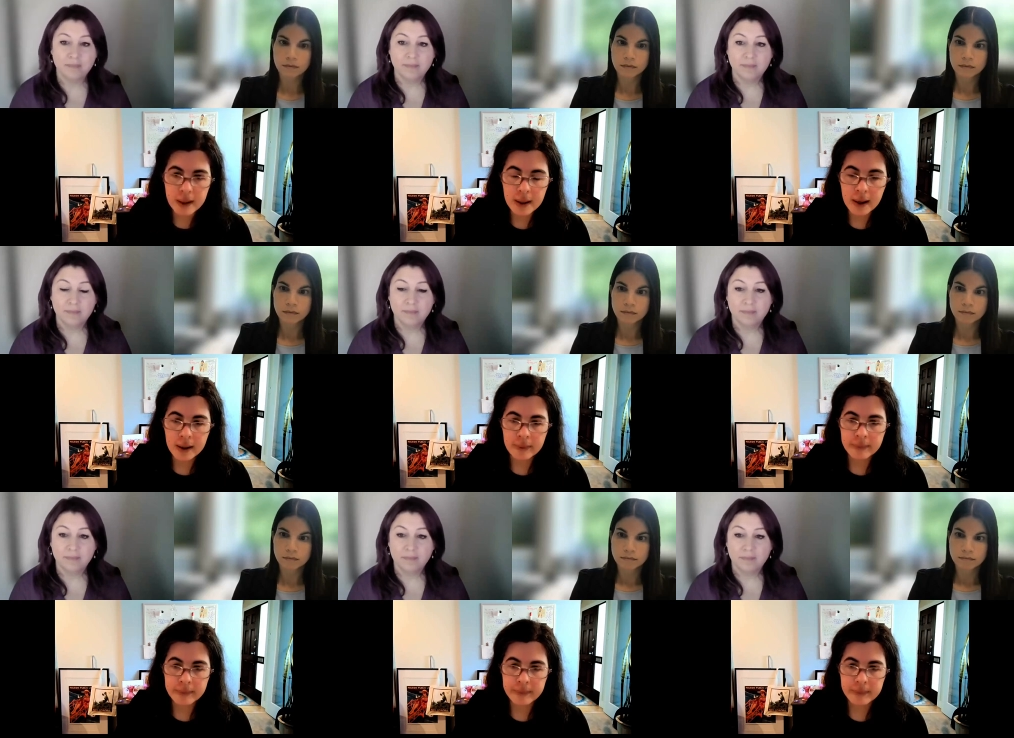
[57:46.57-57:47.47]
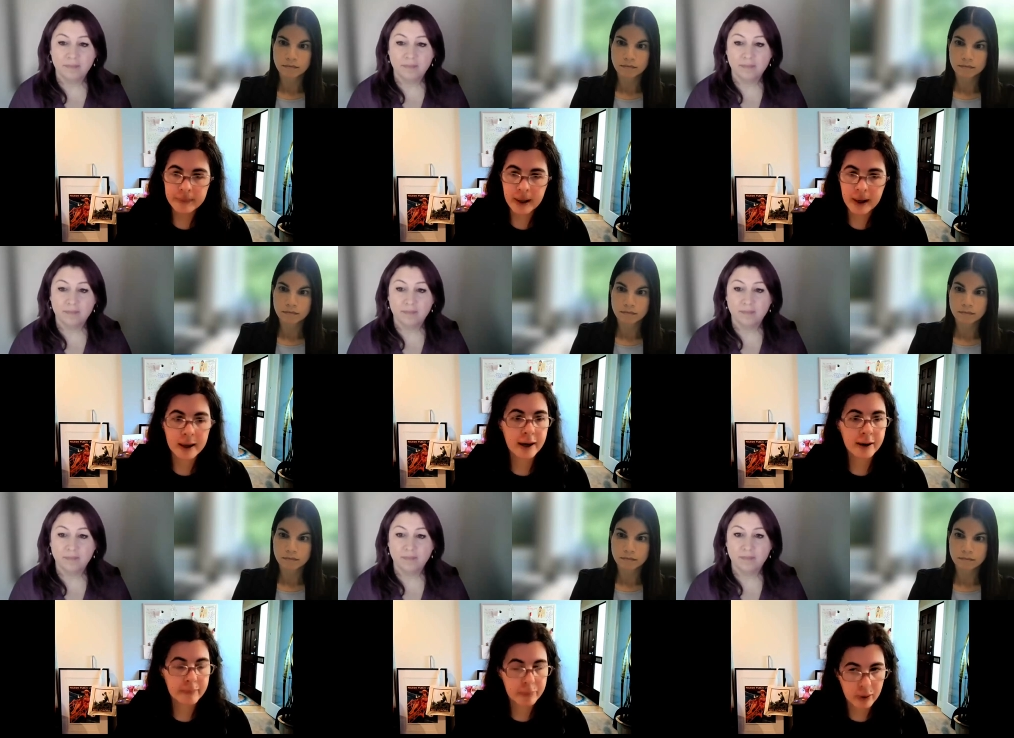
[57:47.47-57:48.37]
Speaker 1: um, a kind
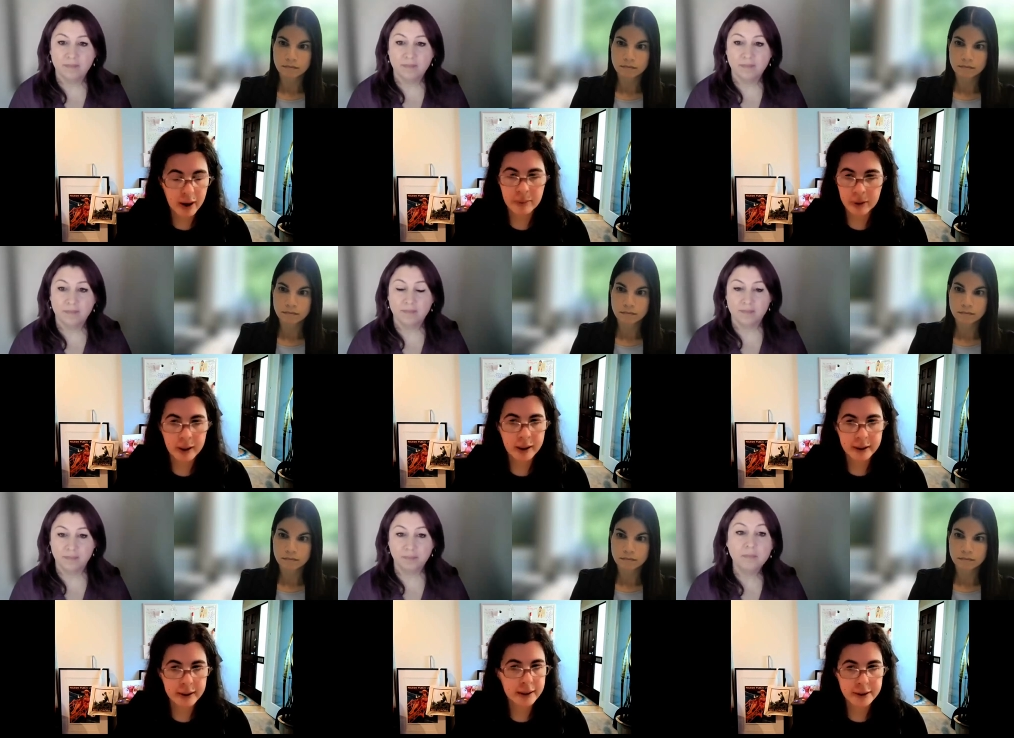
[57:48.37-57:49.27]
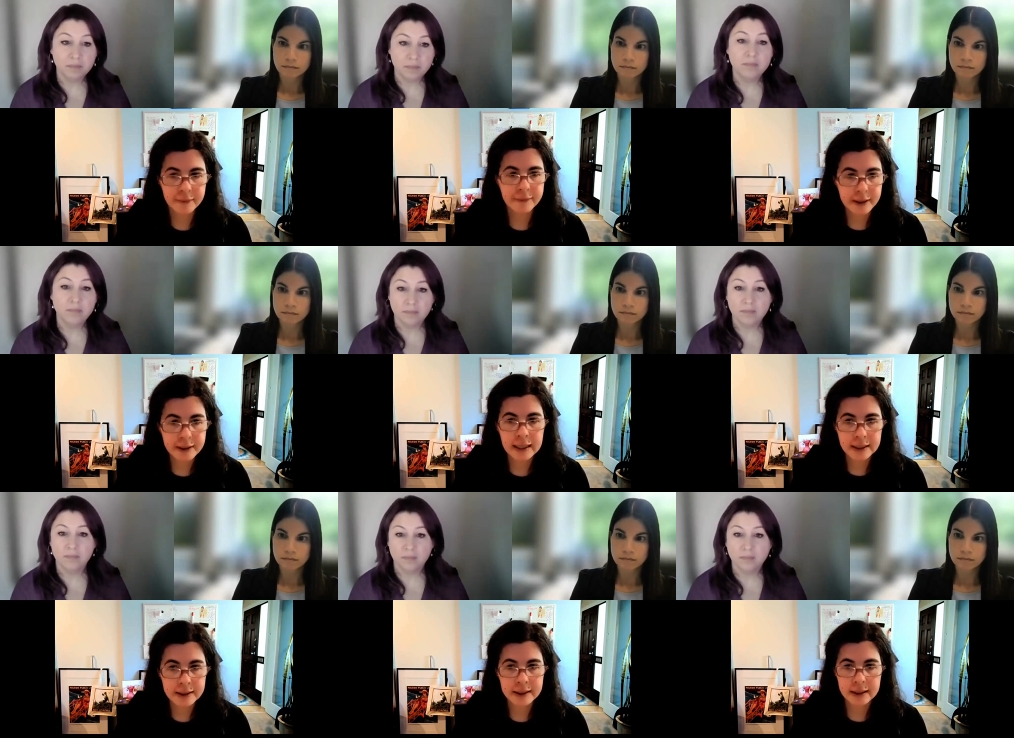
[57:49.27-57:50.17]
of primer. And I think that's a
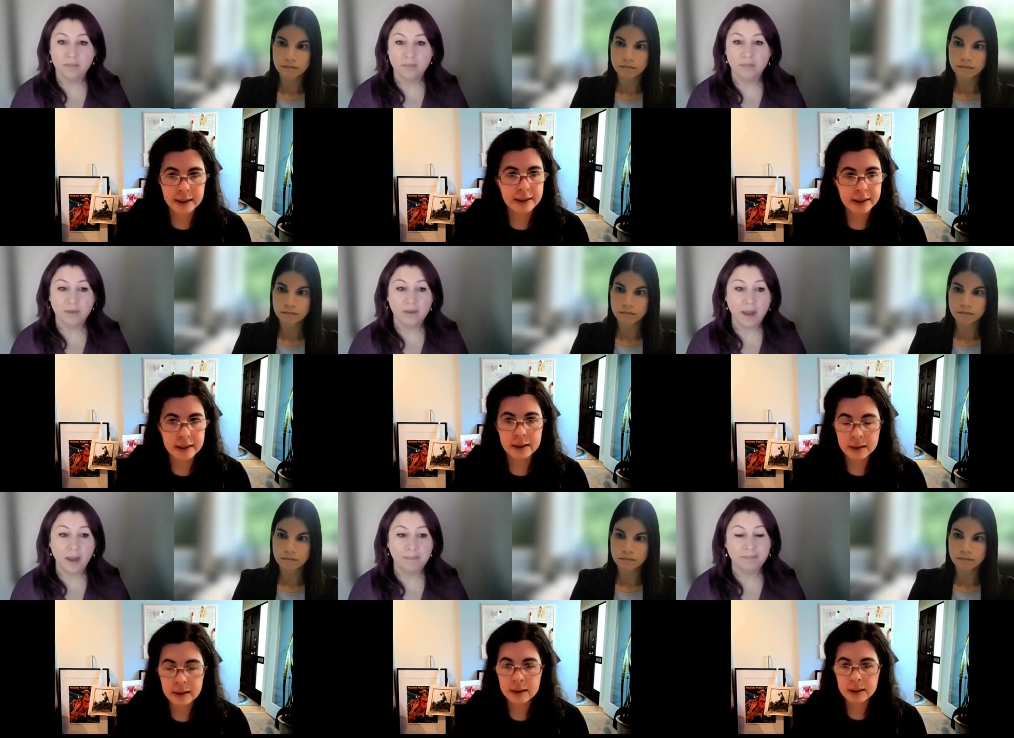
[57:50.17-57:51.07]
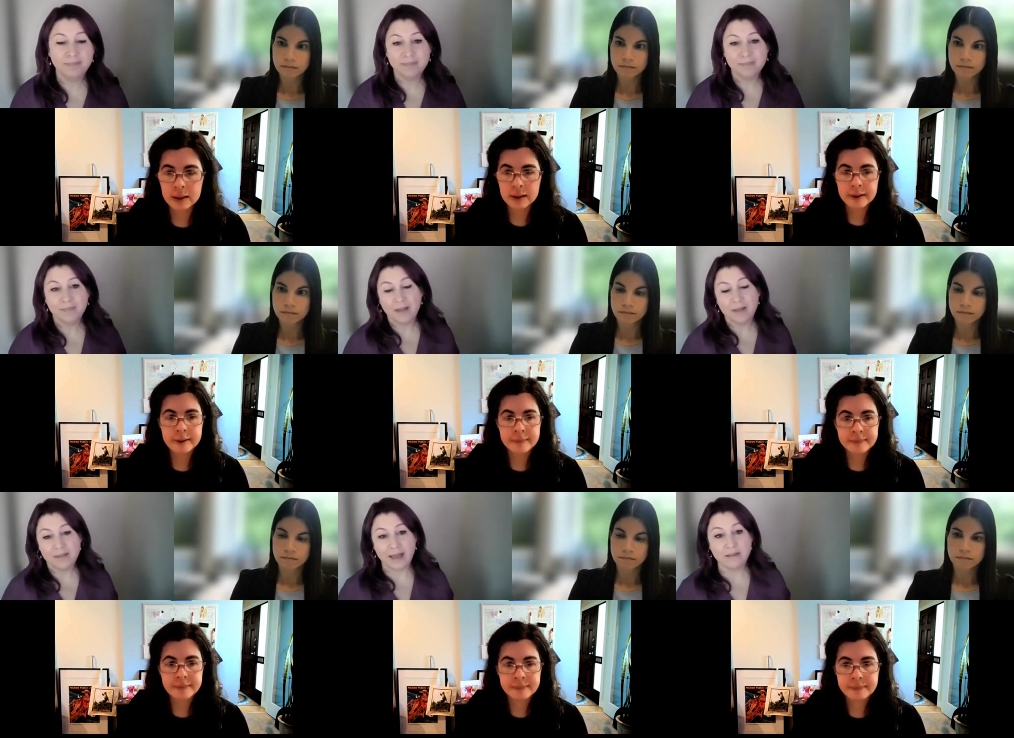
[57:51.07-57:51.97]
fantastic idea.
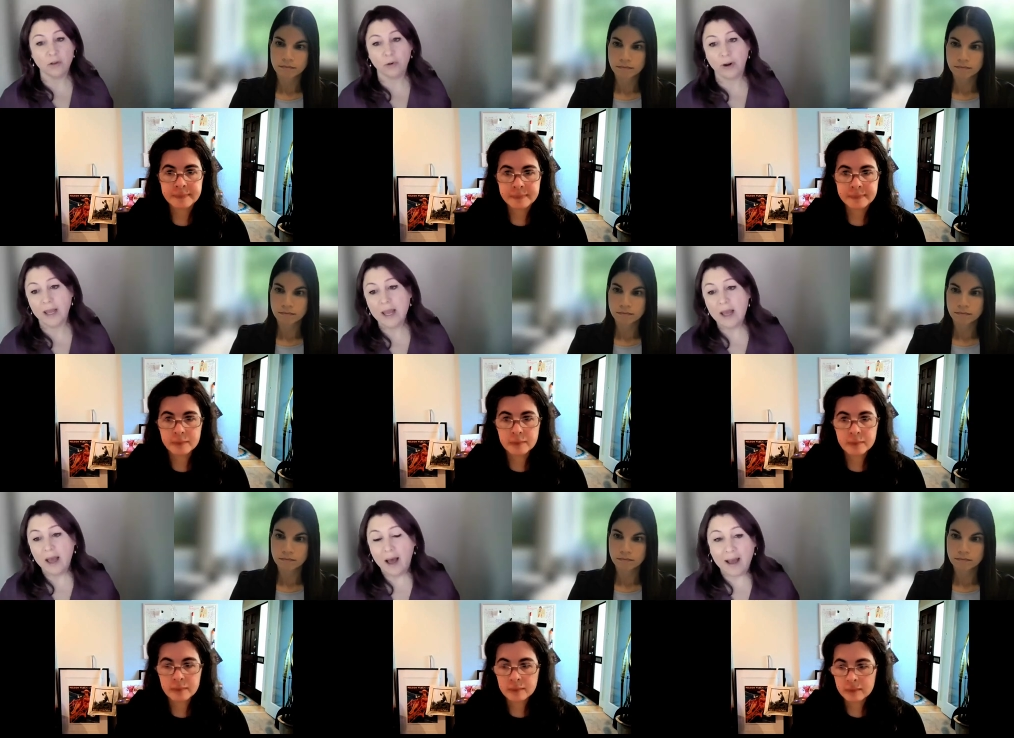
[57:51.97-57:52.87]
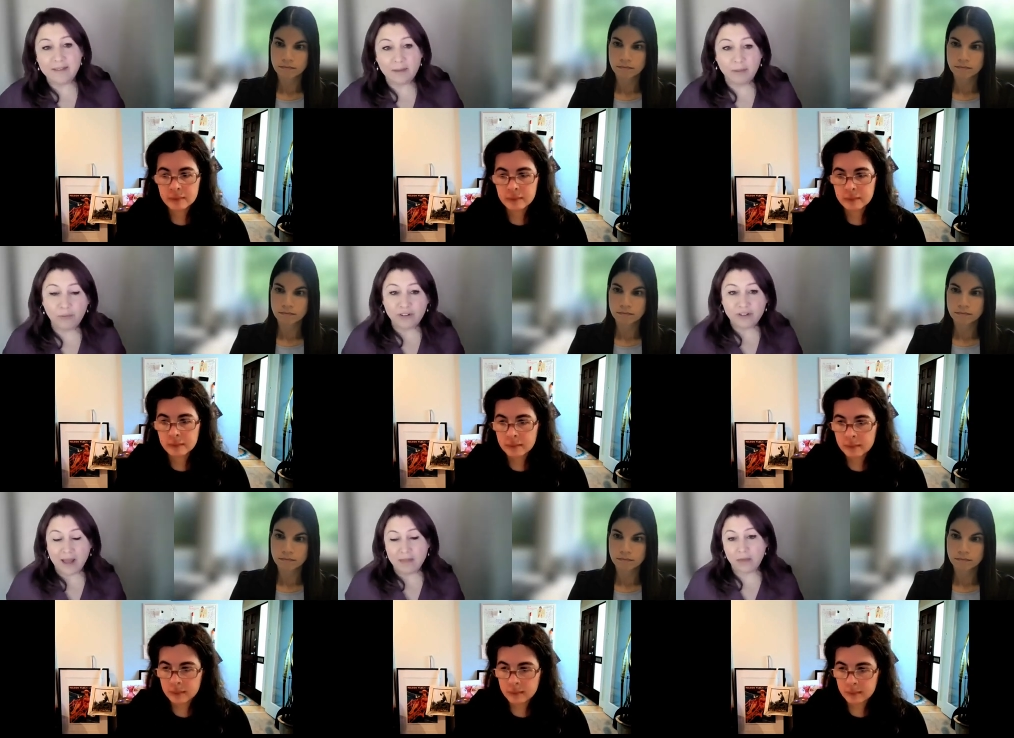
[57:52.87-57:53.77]
Speaker 2: Thanks, Laurie. I see we've
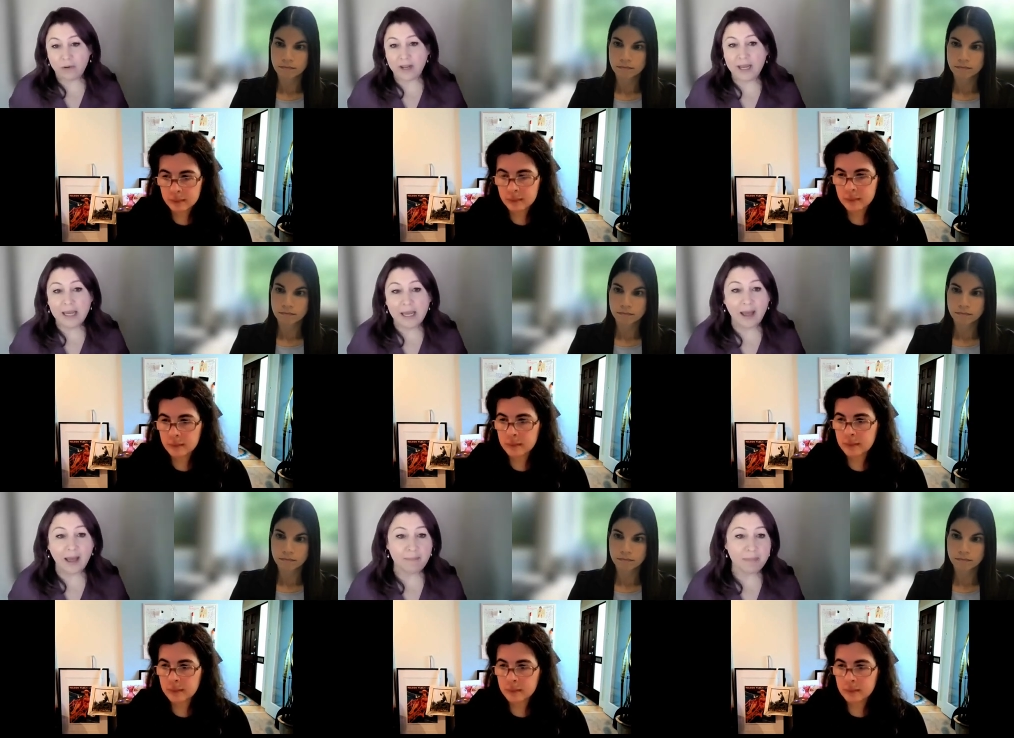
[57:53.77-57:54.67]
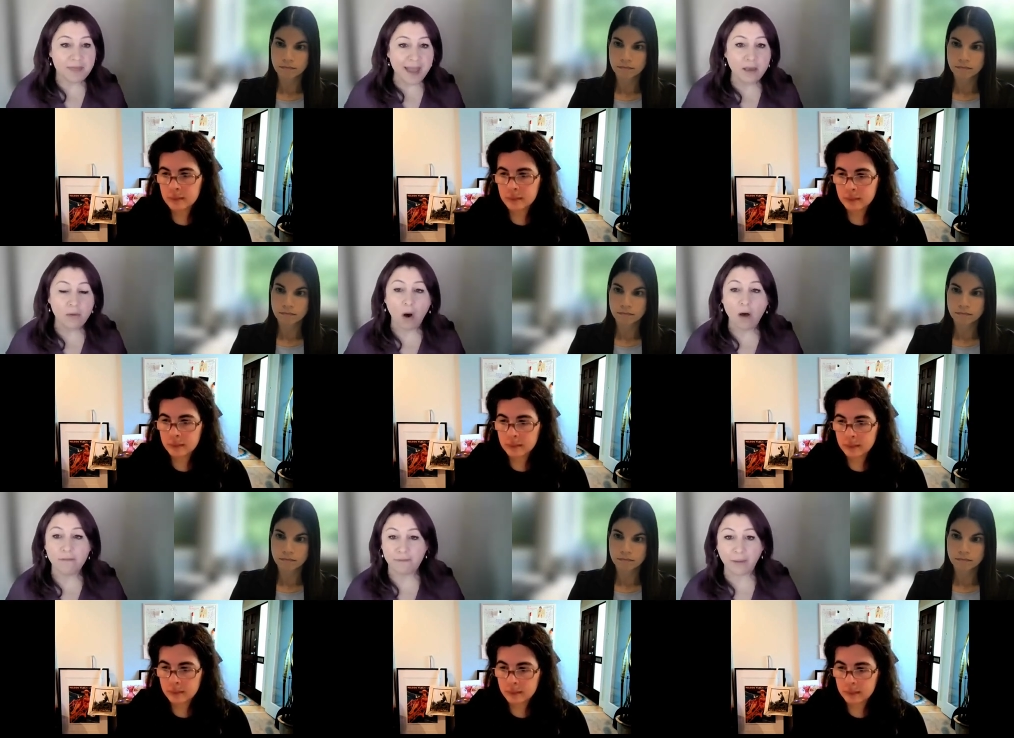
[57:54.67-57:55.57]
reached 1030. Um, thank you
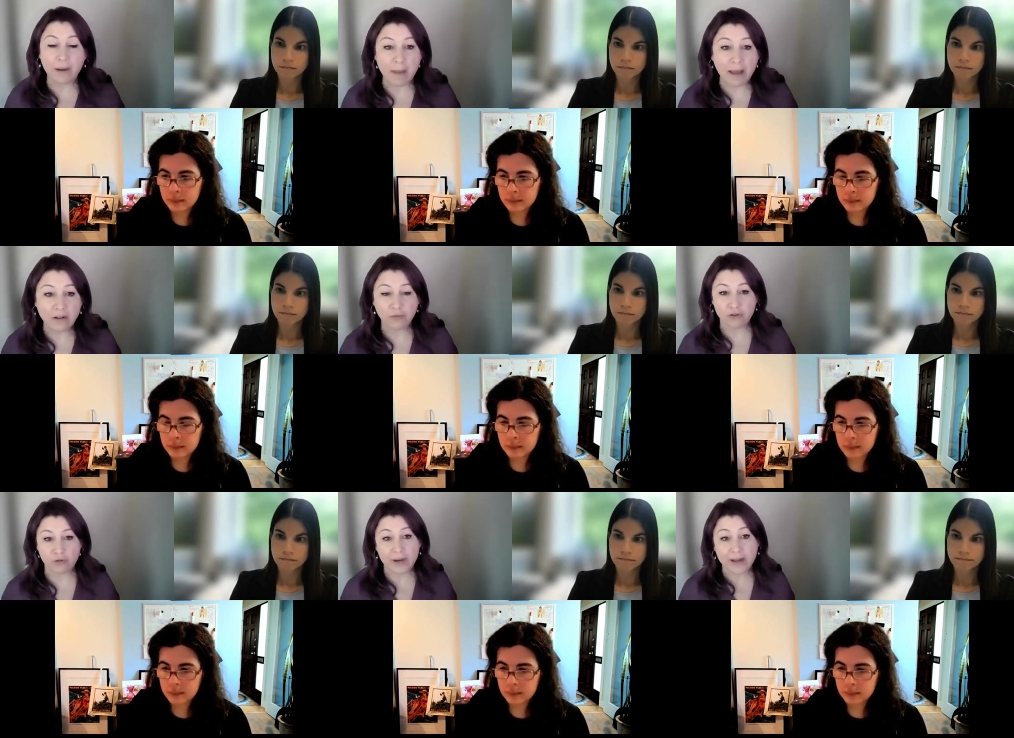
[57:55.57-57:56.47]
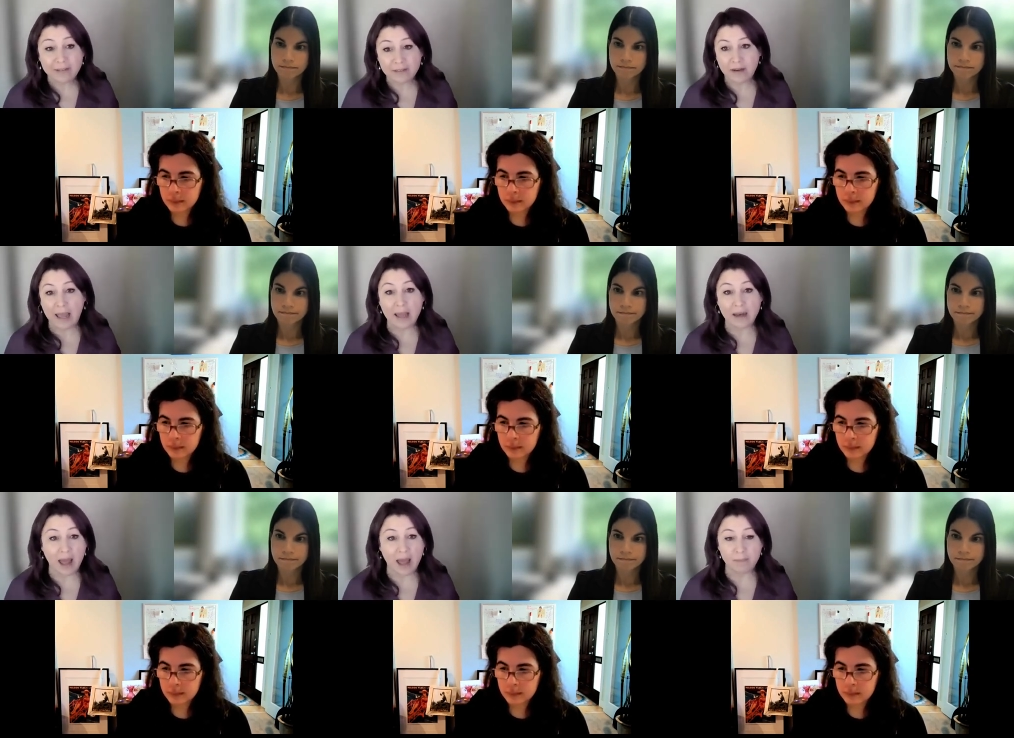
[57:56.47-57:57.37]
all very much for joining us today
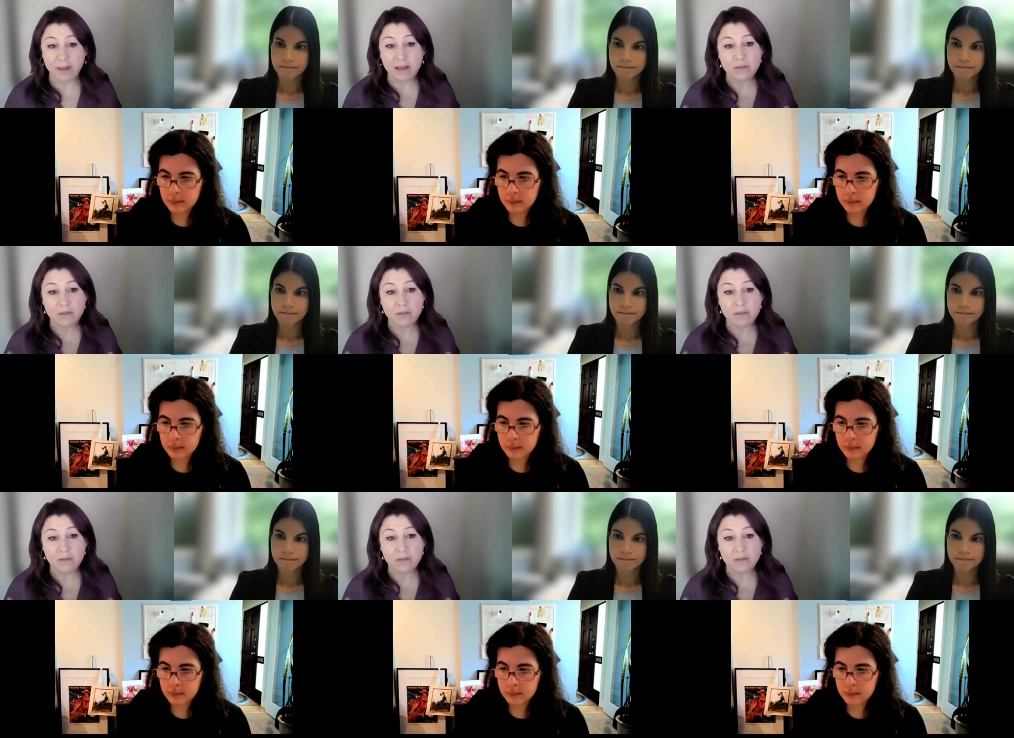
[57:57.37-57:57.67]
and, and being